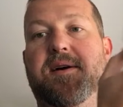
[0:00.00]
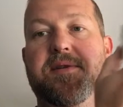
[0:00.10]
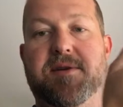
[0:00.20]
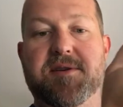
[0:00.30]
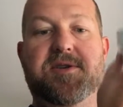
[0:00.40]
all
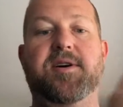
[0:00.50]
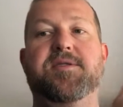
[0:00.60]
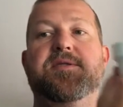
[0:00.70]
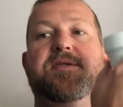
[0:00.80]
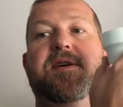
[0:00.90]
their
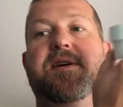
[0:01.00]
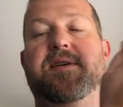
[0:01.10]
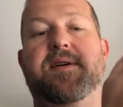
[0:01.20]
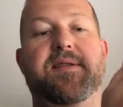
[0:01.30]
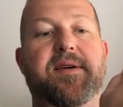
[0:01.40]
instructions say
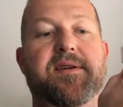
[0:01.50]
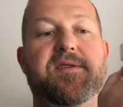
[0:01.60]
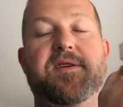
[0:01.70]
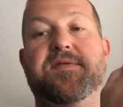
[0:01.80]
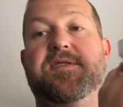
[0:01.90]
that their
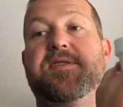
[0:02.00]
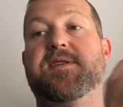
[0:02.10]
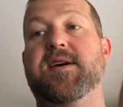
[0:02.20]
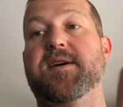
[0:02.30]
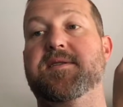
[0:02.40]
stuff
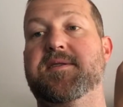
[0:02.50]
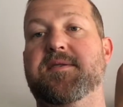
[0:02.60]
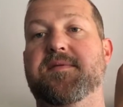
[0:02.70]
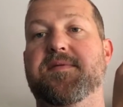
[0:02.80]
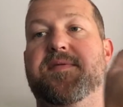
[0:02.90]
sticks
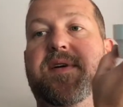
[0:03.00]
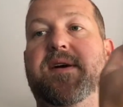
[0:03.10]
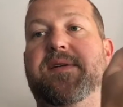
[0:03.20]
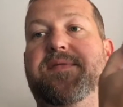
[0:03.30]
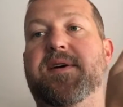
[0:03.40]

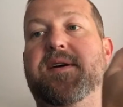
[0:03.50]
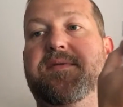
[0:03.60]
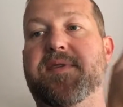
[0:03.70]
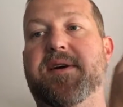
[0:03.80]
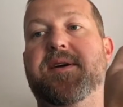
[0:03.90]
very, very,
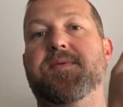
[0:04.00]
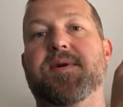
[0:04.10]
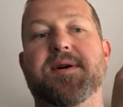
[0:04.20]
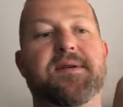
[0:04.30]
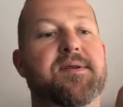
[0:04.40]
very
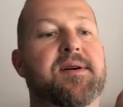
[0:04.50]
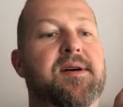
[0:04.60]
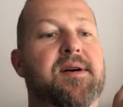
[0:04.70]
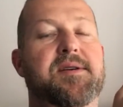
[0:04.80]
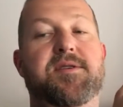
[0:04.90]
well
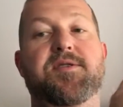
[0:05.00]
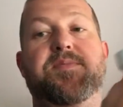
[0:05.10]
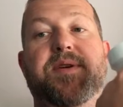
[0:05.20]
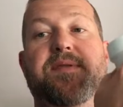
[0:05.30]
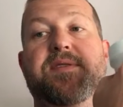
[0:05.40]
to
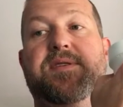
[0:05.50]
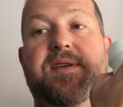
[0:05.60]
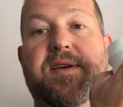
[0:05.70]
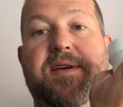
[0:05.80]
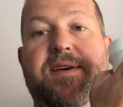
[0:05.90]

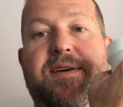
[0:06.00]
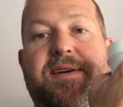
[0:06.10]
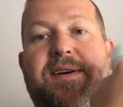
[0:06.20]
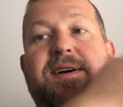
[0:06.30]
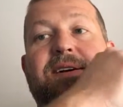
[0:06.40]
PVC.
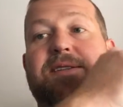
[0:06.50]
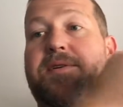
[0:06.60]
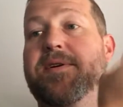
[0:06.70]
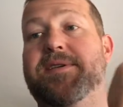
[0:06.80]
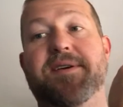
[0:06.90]
The
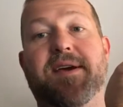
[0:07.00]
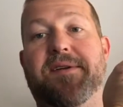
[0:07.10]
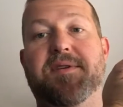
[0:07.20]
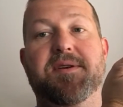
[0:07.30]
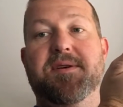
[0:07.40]
only thing you
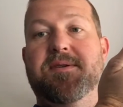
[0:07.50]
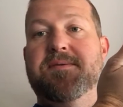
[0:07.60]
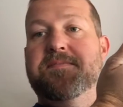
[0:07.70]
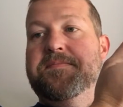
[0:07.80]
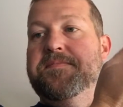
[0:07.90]
have to
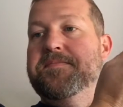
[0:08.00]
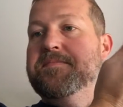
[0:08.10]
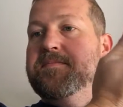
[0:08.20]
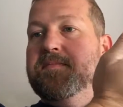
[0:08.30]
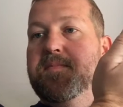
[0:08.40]
do,
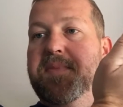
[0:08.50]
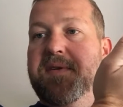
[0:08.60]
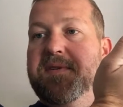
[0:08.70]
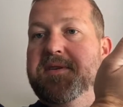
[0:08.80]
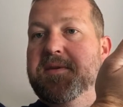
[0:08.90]

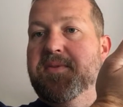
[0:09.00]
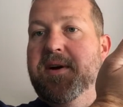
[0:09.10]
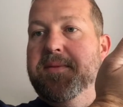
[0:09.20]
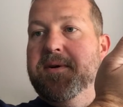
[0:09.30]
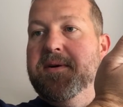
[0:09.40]
PVC
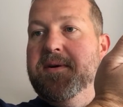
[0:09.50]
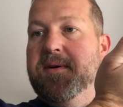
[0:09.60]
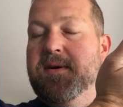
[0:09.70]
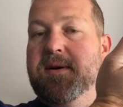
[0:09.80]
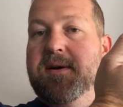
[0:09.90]
primer.
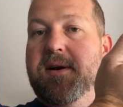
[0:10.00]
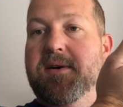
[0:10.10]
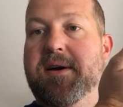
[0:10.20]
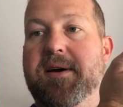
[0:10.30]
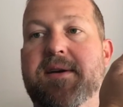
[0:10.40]

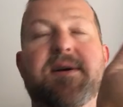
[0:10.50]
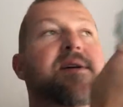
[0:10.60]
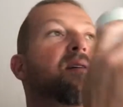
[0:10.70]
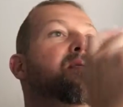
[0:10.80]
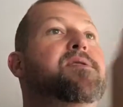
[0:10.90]
Okay,
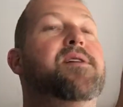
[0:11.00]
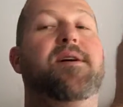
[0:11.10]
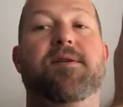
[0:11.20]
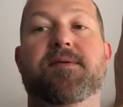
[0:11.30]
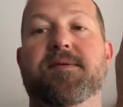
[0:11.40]

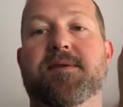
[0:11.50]
so